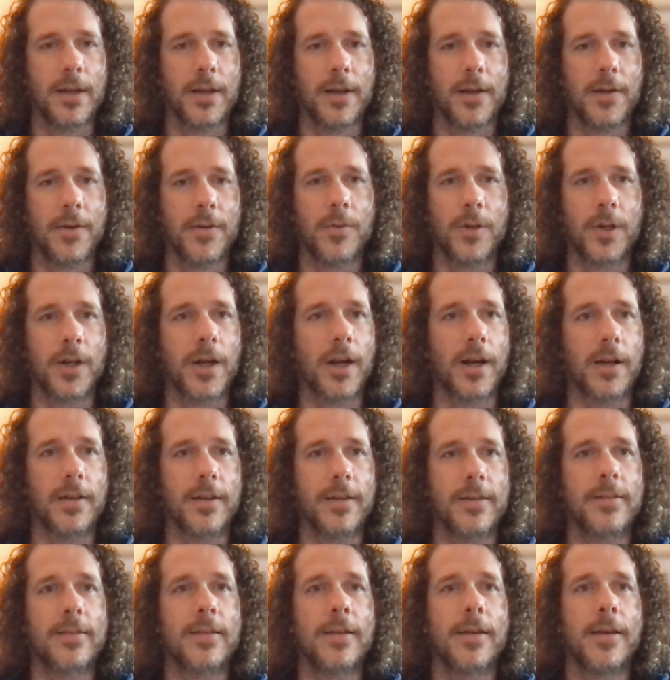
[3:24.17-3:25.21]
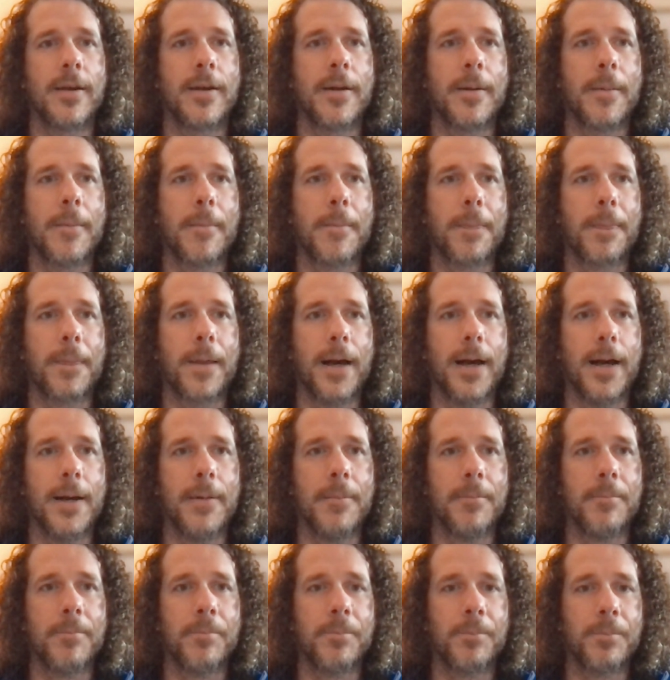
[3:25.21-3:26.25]
Regardless,
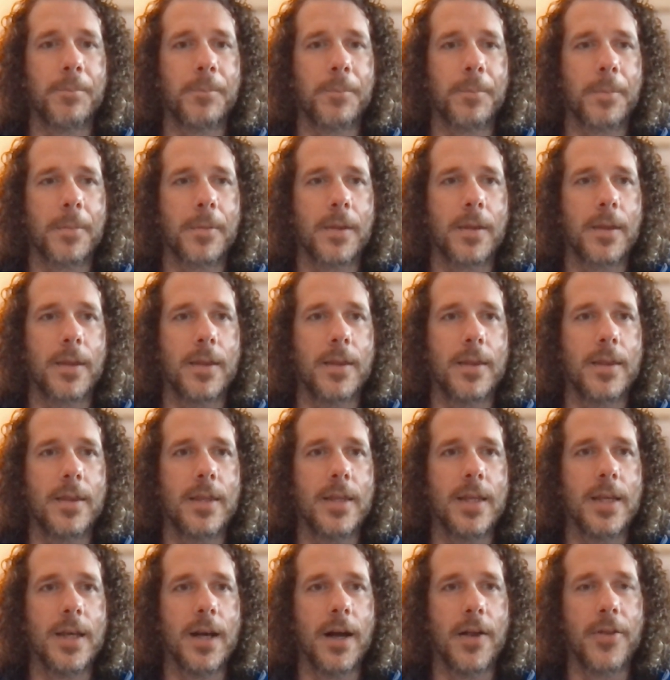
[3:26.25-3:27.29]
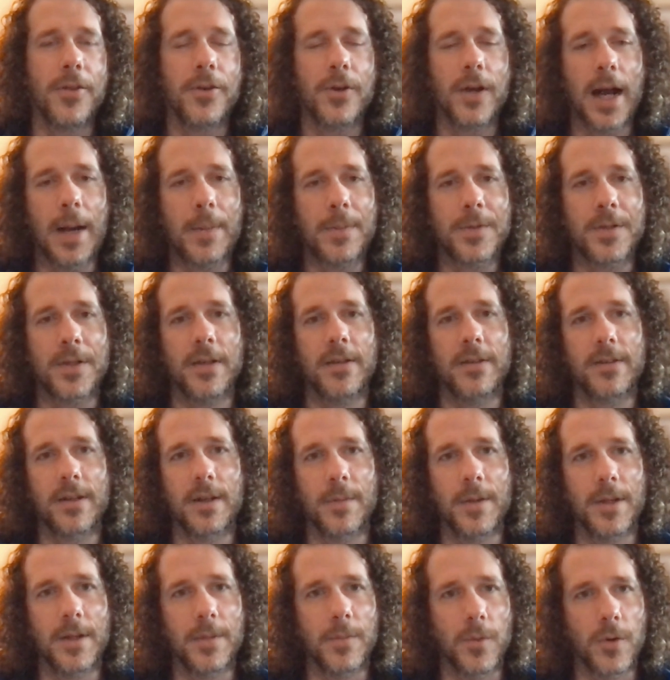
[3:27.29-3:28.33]
the other option is going to
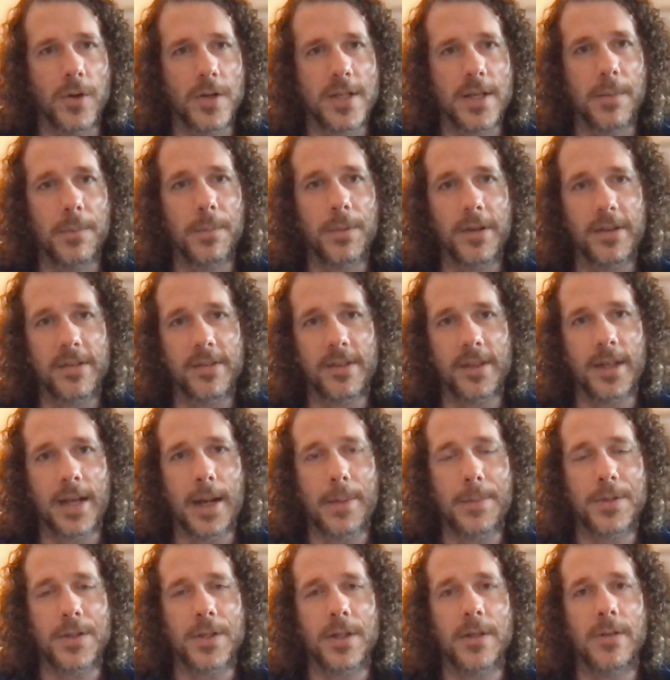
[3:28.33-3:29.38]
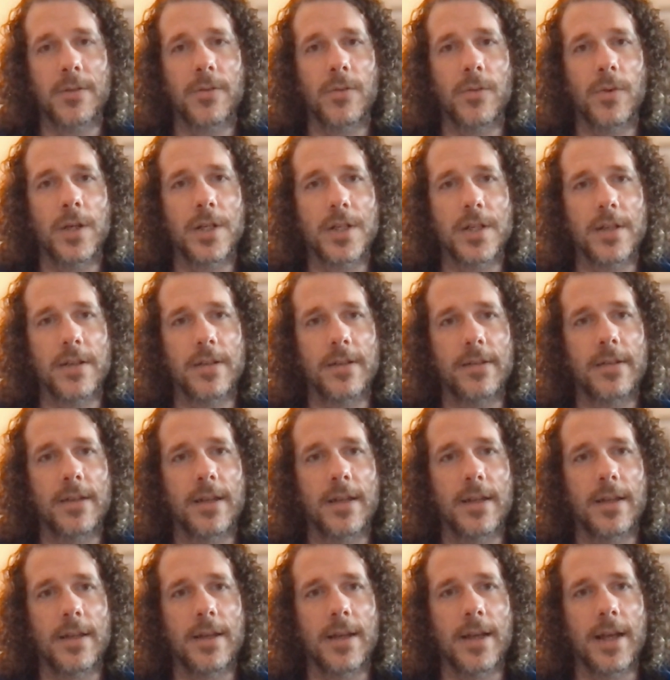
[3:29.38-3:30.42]
be the more simplistic option, which is
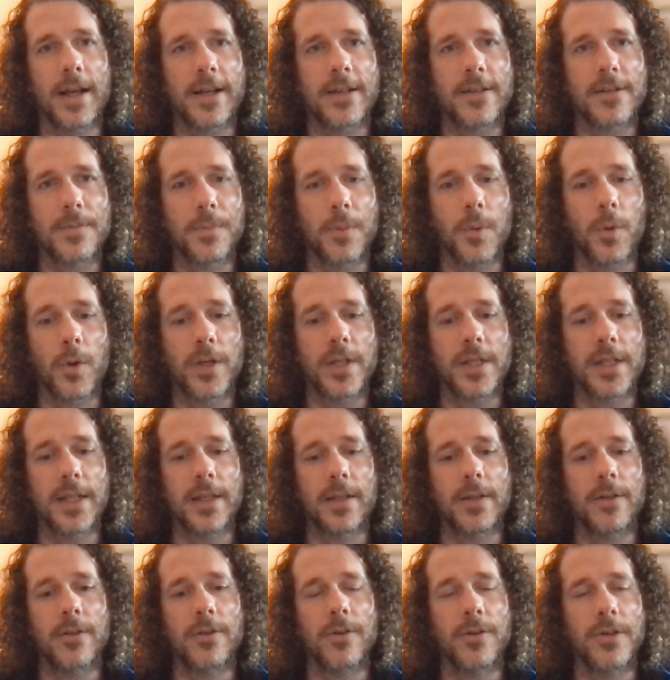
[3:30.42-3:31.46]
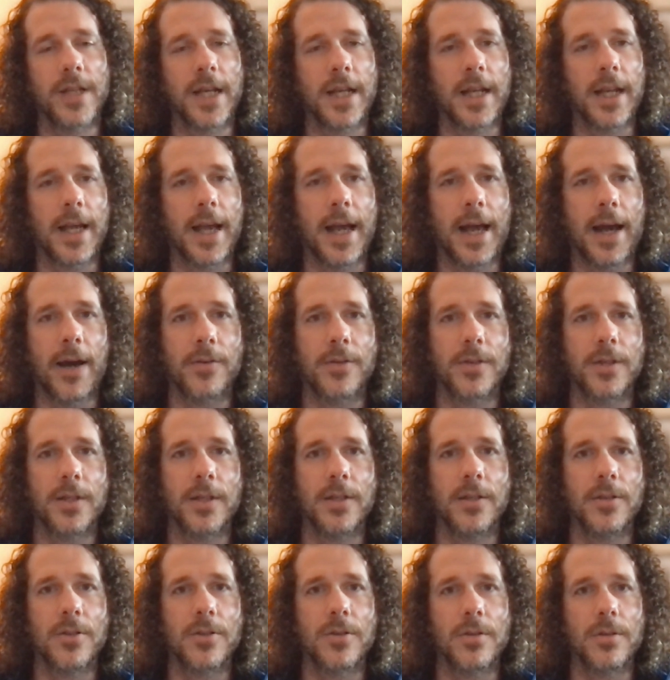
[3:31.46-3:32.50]
exporting your data out
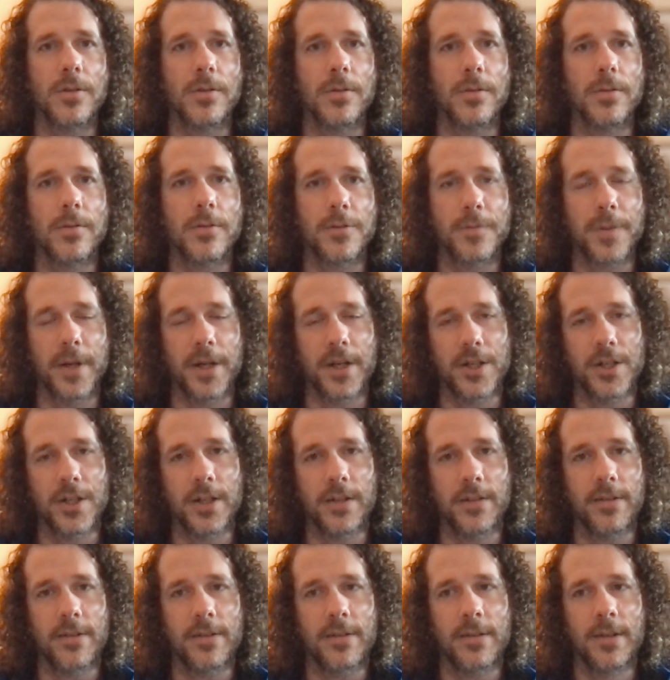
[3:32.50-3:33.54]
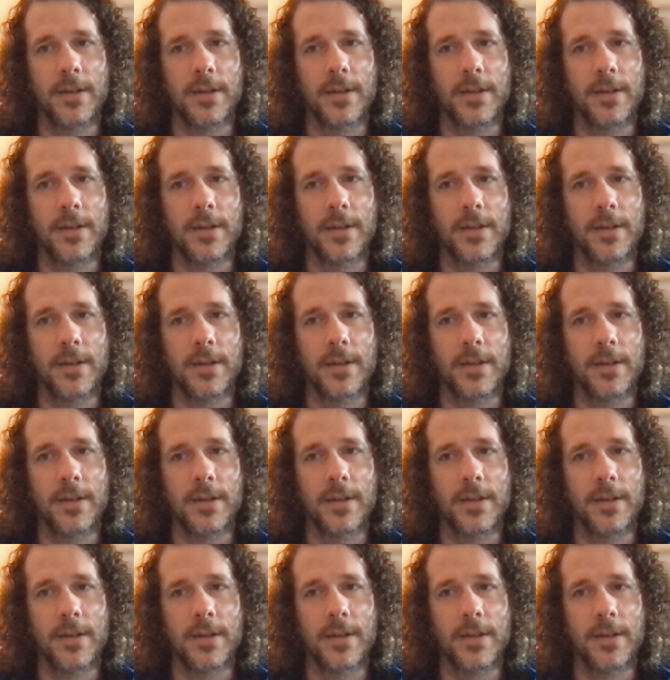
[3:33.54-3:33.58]
into spreadsheets.